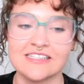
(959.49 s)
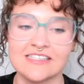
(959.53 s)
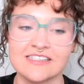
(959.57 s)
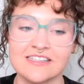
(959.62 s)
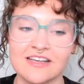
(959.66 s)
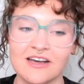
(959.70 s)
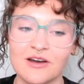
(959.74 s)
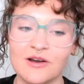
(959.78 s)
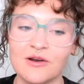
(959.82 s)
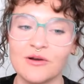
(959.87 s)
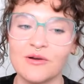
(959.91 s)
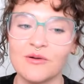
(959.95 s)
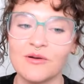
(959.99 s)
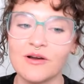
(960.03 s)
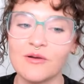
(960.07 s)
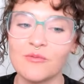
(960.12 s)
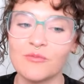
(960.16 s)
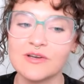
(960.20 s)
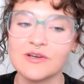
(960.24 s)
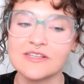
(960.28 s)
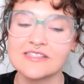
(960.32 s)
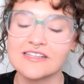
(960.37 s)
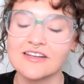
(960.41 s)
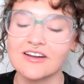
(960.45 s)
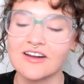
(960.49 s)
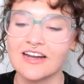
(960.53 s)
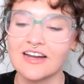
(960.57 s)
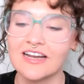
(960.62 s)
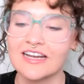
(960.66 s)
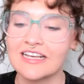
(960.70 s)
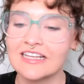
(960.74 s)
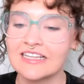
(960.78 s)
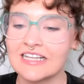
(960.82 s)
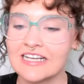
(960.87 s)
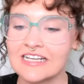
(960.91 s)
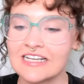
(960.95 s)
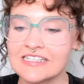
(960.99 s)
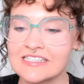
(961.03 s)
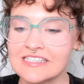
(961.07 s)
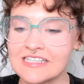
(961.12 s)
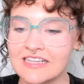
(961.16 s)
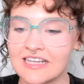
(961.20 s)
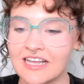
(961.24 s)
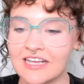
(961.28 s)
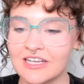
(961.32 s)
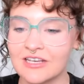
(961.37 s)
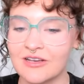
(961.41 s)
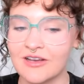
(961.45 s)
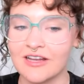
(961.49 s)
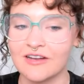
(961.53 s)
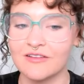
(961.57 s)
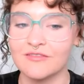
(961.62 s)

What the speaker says: So was there any lesson that you kind